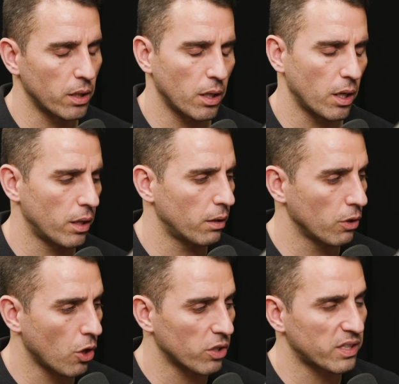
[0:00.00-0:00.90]
uh, on
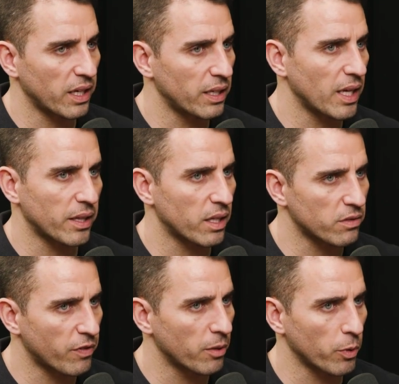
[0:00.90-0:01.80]
longstanding debt that
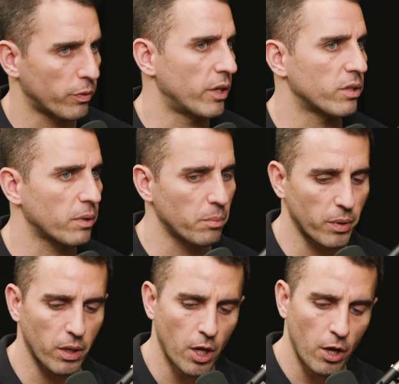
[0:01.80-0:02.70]
has a variable rate or something.
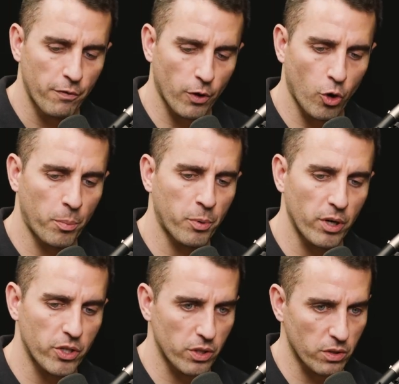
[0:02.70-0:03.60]
But for
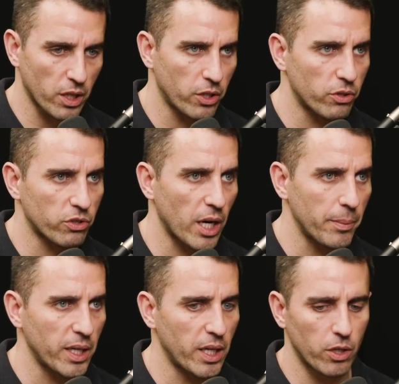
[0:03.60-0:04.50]
corporations like you're
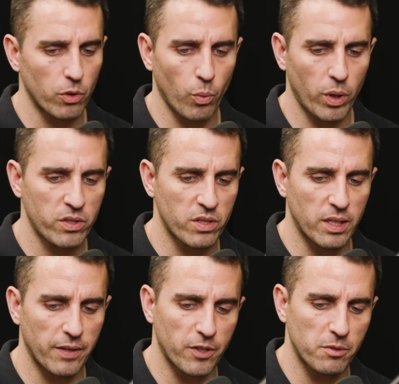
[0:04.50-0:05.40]
describing here, what is the
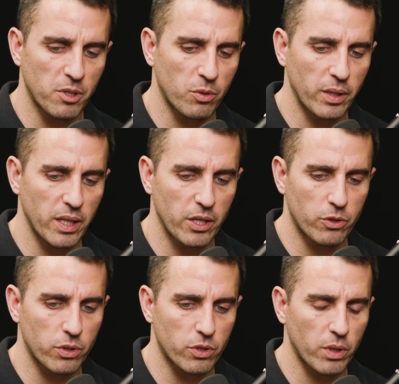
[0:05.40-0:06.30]
difference between the
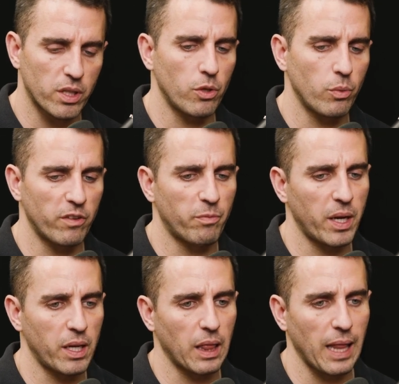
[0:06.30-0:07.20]
interest rate that you would have
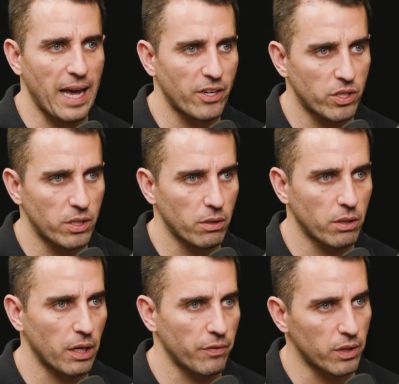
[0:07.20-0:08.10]
paid last year,
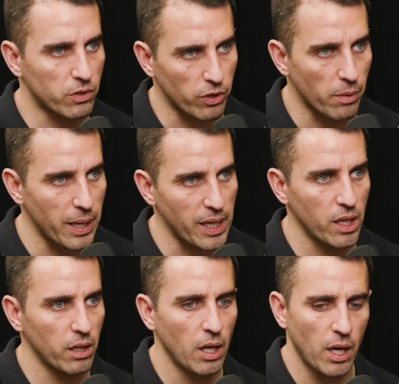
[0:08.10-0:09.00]
kind of in, during the
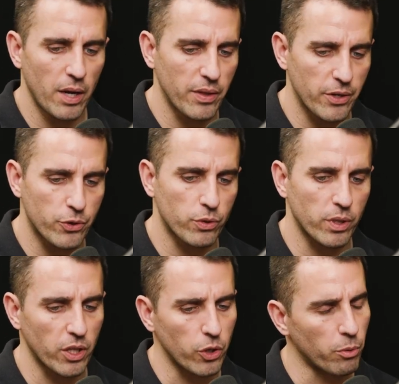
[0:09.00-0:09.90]
mania, and the interest
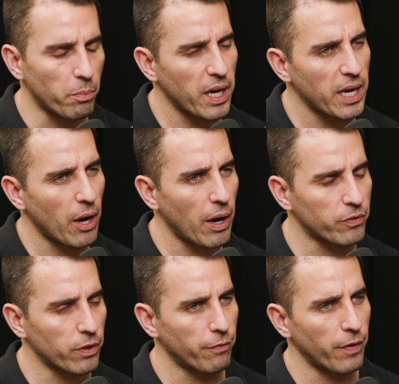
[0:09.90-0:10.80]
rate that you would pay now
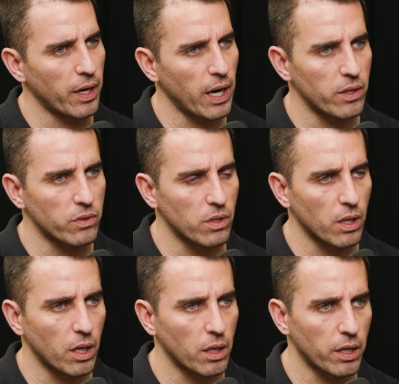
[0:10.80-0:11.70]
after the Fed has
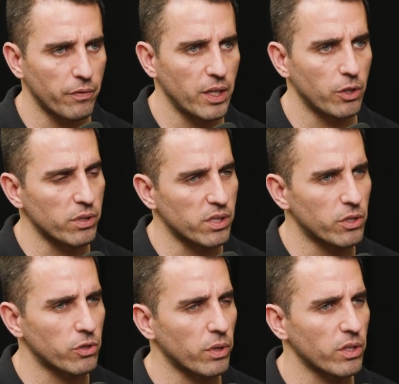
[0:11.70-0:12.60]
uh, kind of increased
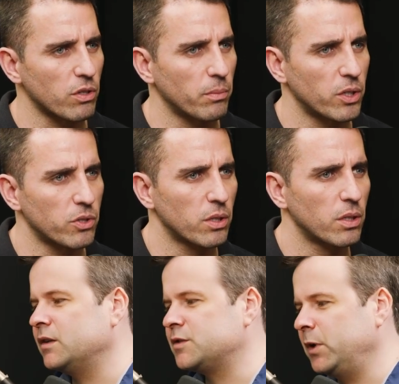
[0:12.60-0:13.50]
interest rates so much?
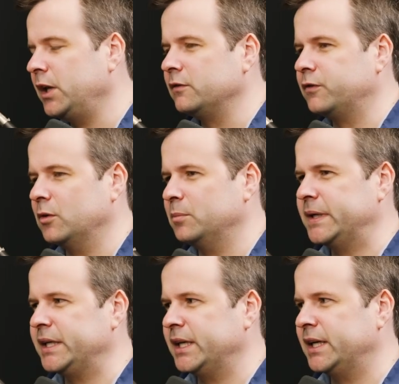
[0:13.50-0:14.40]
It's meaningful,
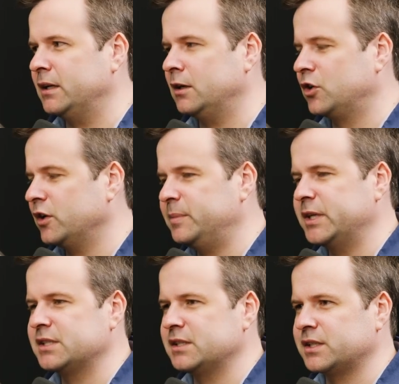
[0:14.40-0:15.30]
but again, a good
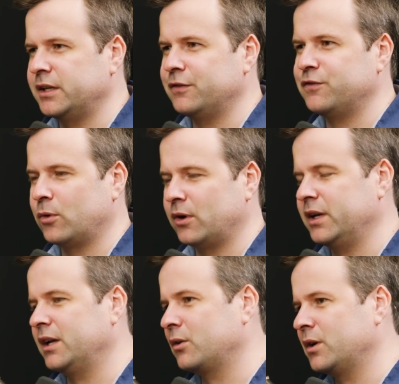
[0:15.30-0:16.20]
business can afford
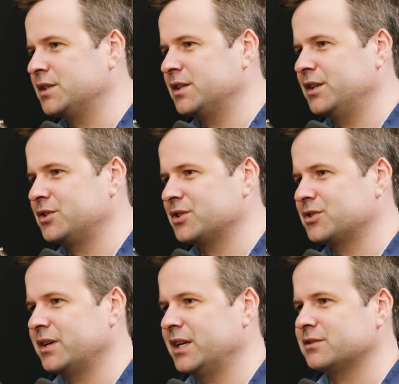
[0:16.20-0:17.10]
increase in
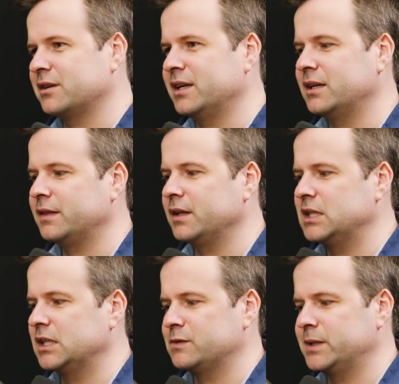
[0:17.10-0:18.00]
interest rates, mm-hmm. right? And I
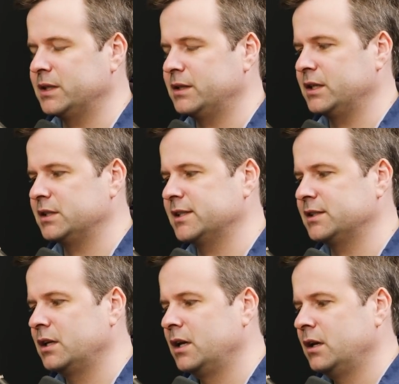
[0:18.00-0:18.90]
think that's one of the things
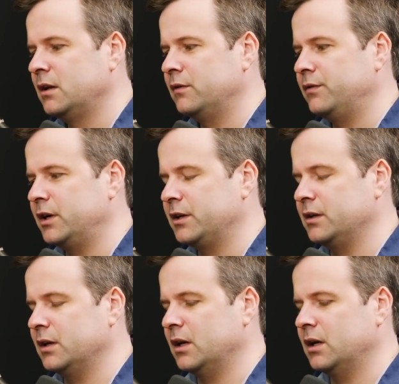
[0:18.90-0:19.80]
that's
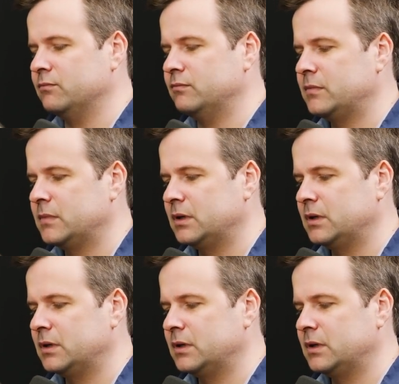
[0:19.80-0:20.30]
very um,